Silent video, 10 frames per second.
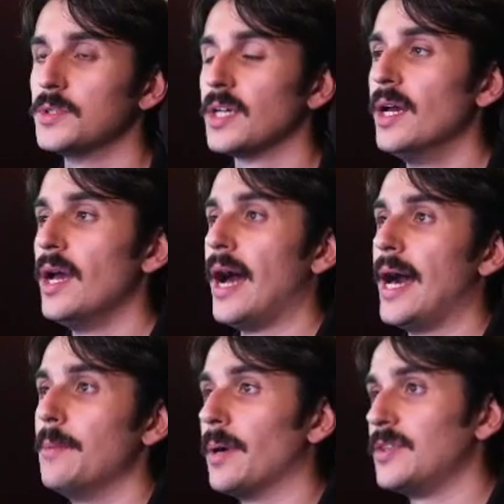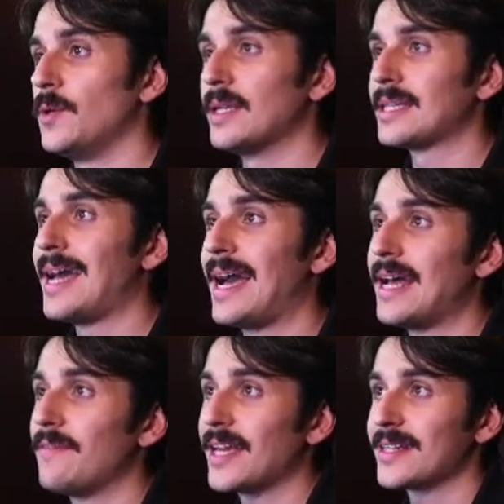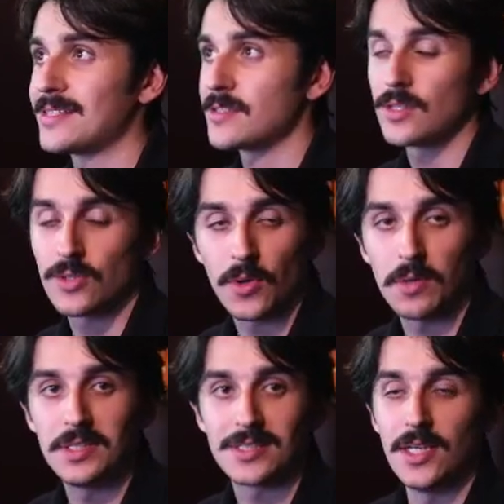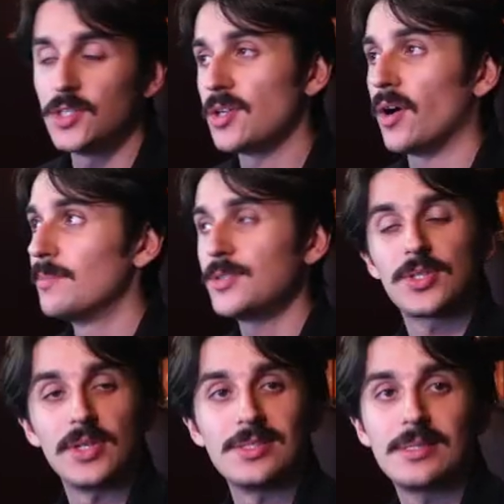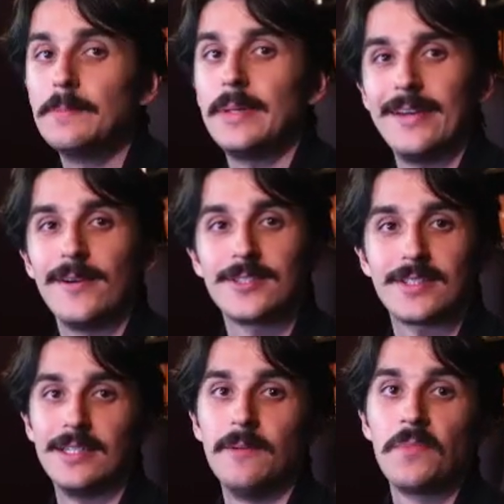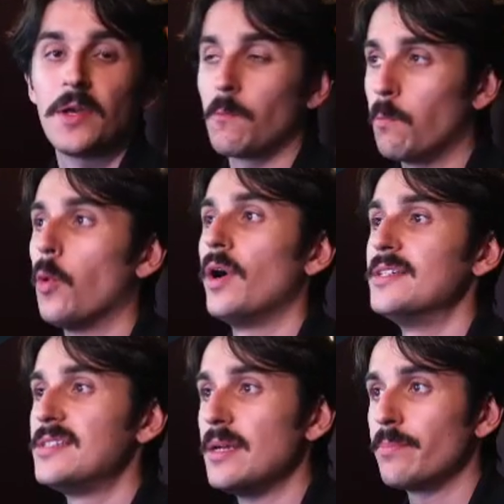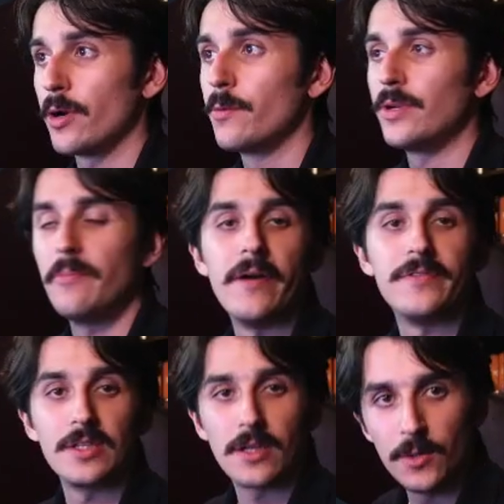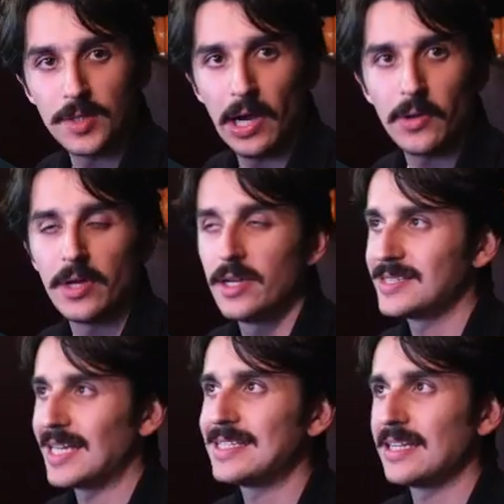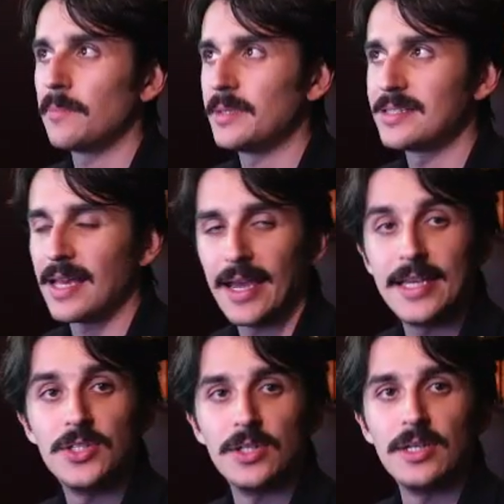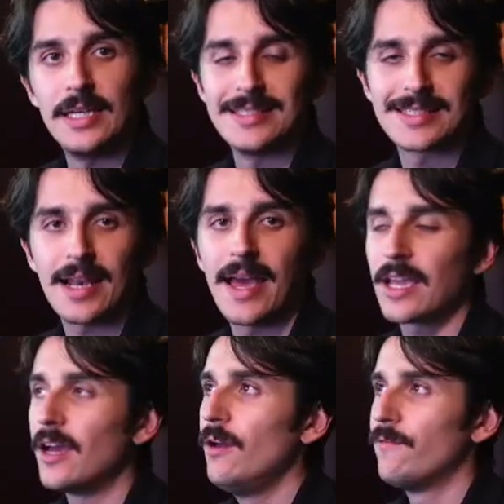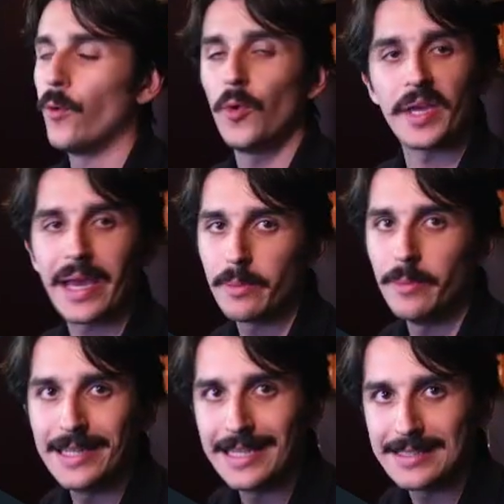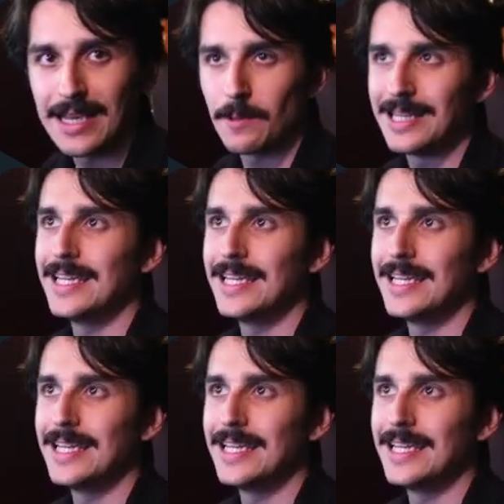And by doing that and having access to the documentation, I'm just going to simply ask it, what is the appropriate method to go down, setting up this agent in Slack for the capabilities that we need.